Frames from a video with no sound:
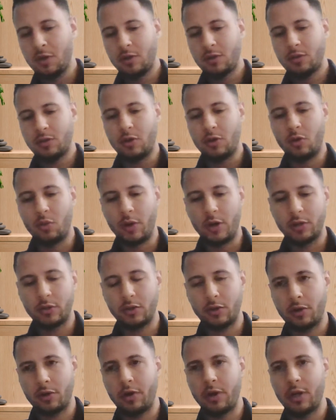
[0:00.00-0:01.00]
so we are
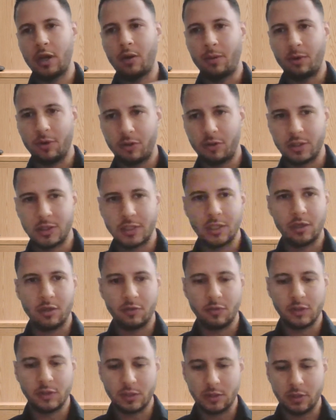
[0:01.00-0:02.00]
talking right now about the
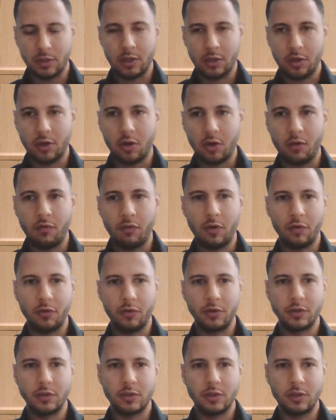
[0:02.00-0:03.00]
C-levels, like the
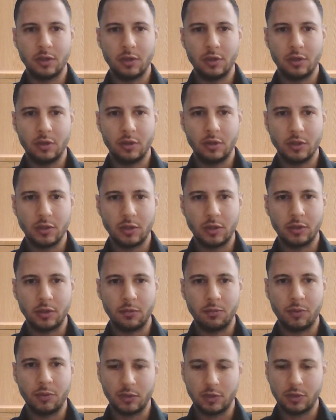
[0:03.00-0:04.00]
co-founders in the
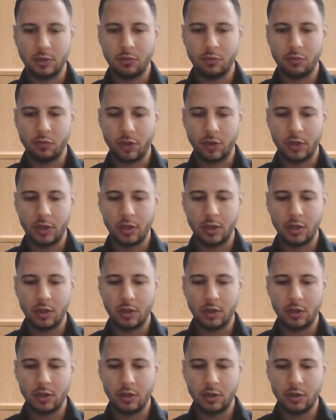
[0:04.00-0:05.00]
startup. But if we
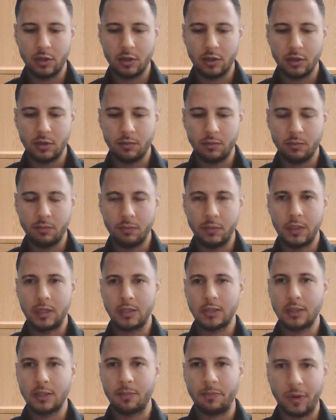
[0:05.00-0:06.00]
made a
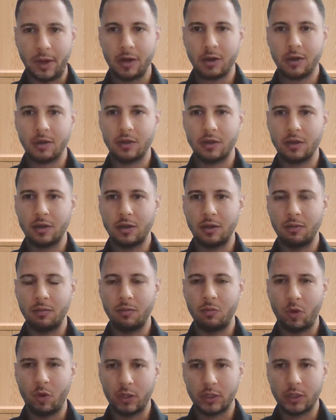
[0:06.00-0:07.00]
step back,
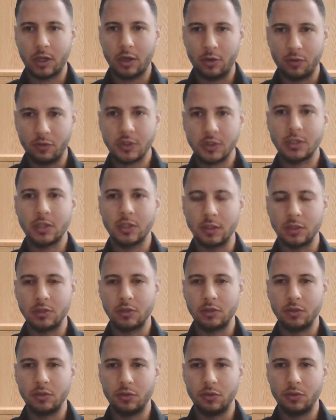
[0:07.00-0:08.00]
what kind of skills
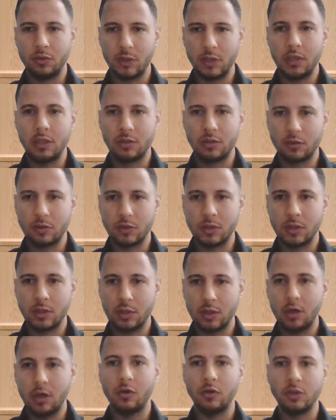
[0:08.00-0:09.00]
do you need to see
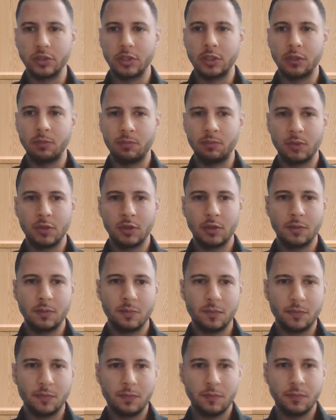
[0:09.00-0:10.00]
in the whole team
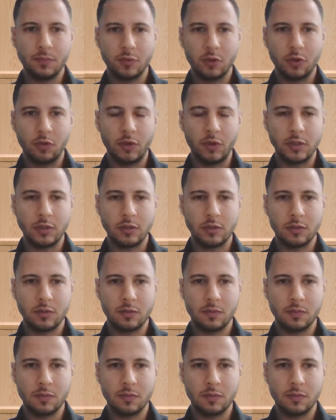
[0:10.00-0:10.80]
to invest?